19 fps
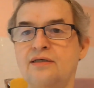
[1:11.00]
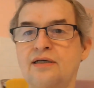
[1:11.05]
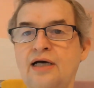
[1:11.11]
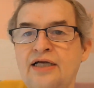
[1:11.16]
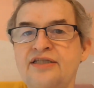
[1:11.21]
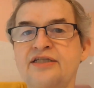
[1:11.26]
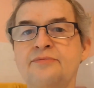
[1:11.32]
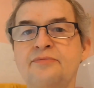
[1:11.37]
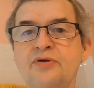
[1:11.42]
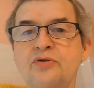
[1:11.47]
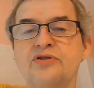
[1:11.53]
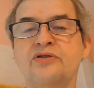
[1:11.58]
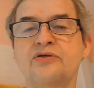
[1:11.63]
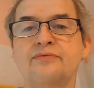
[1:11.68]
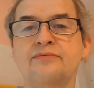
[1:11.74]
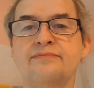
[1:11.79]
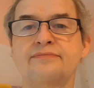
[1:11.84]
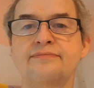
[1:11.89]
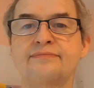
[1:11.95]

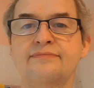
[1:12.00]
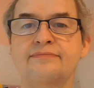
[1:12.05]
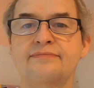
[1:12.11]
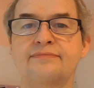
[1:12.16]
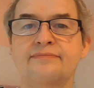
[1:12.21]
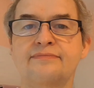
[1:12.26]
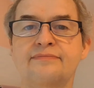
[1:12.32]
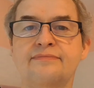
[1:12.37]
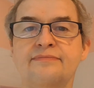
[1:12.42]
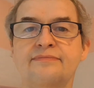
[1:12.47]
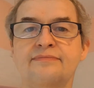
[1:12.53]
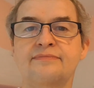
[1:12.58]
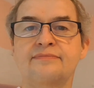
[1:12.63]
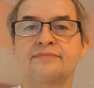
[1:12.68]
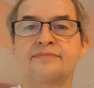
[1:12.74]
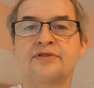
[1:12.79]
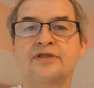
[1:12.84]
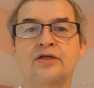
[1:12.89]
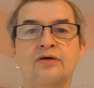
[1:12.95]
antibioticum.
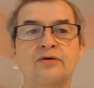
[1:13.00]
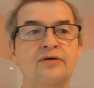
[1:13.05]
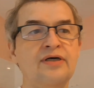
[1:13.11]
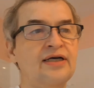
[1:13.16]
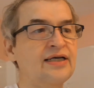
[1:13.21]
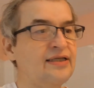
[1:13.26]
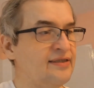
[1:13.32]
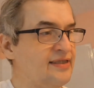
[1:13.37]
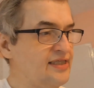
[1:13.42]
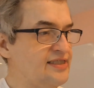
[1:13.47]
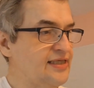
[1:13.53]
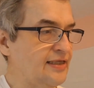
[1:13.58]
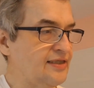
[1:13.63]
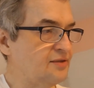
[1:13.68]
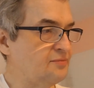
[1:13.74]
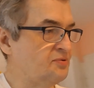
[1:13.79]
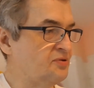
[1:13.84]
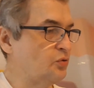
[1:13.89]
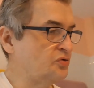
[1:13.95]
You know, this
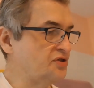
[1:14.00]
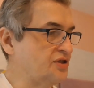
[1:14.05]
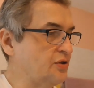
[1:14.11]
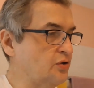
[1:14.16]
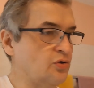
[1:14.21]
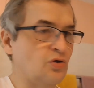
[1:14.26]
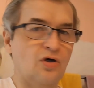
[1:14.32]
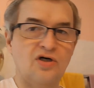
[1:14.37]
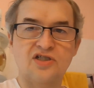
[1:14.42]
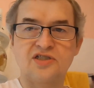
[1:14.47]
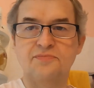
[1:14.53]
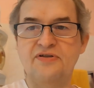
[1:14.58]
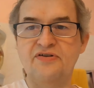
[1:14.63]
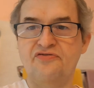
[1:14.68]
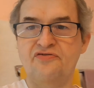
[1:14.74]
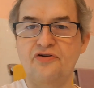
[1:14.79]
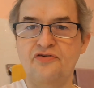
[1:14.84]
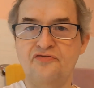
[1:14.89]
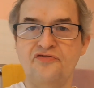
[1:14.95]
antibioticum cost me
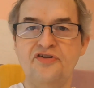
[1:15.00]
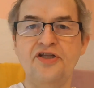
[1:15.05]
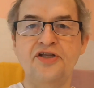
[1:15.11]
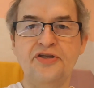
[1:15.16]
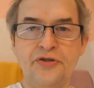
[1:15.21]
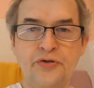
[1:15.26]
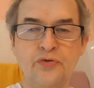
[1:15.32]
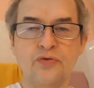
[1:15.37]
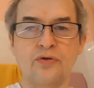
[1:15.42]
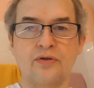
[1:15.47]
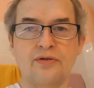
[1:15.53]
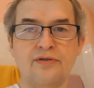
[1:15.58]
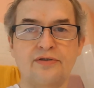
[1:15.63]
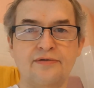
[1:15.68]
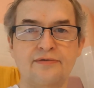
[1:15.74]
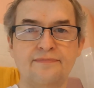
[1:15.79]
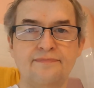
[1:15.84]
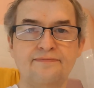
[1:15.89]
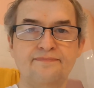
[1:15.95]
15
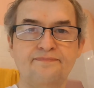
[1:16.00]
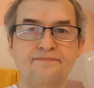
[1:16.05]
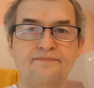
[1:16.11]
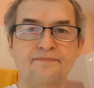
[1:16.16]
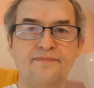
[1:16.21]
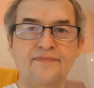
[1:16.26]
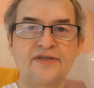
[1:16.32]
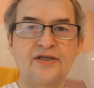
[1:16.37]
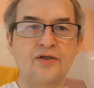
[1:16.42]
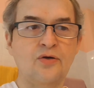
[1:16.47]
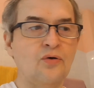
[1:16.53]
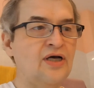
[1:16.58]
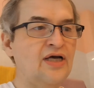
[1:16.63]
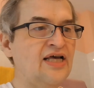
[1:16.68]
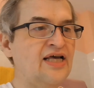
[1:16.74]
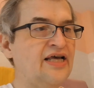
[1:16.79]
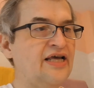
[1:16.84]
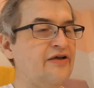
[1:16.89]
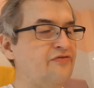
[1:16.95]
euros. You know,
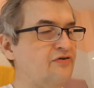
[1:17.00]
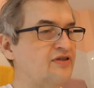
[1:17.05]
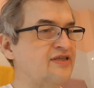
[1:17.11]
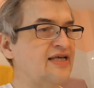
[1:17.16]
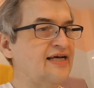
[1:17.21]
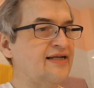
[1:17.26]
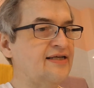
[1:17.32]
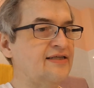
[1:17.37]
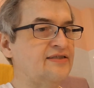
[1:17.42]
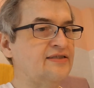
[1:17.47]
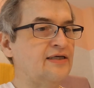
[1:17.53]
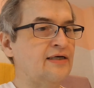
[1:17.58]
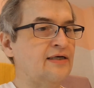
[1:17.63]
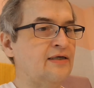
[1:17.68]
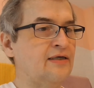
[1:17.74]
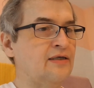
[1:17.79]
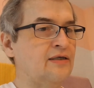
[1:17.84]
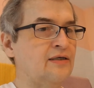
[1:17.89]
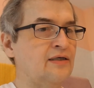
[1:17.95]
if I'd get it
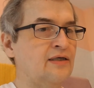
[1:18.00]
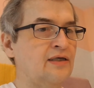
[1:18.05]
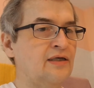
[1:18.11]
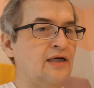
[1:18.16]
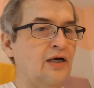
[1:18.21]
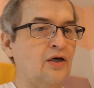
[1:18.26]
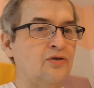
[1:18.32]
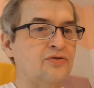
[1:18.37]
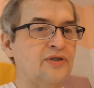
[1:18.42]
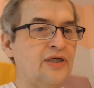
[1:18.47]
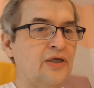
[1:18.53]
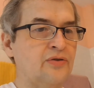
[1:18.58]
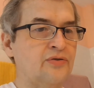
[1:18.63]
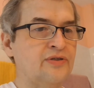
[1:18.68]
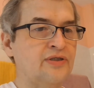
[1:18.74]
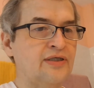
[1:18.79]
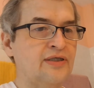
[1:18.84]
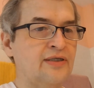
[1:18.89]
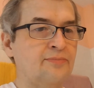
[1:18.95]

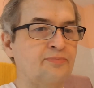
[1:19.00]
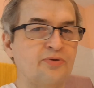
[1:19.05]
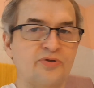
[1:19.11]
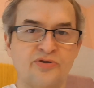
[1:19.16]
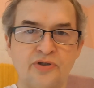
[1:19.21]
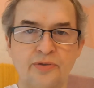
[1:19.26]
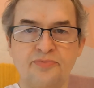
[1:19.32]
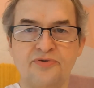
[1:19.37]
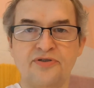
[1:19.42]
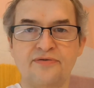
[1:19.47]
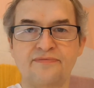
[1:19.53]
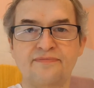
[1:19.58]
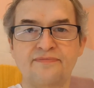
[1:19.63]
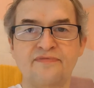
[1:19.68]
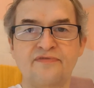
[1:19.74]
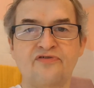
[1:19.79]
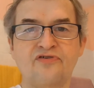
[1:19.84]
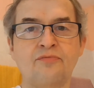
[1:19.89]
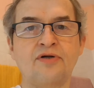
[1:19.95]
on a
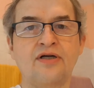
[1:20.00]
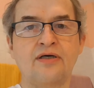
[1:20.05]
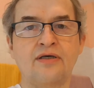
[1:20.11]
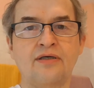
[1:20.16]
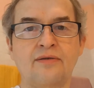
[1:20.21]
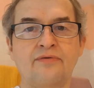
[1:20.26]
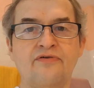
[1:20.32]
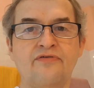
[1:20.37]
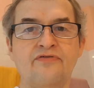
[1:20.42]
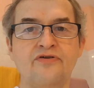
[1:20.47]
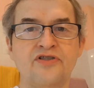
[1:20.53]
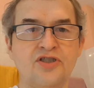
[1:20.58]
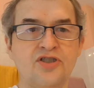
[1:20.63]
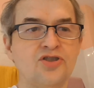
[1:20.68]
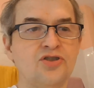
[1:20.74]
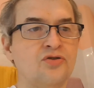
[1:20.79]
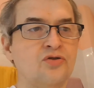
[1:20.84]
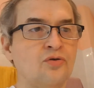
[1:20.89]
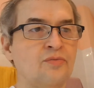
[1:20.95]
prescription from a
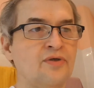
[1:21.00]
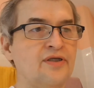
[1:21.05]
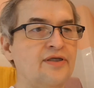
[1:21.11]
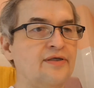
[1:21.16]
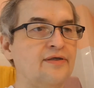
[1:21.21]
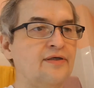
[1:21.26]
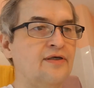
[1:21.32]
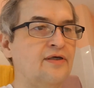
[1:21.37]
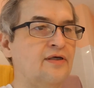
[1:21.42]
physician normally,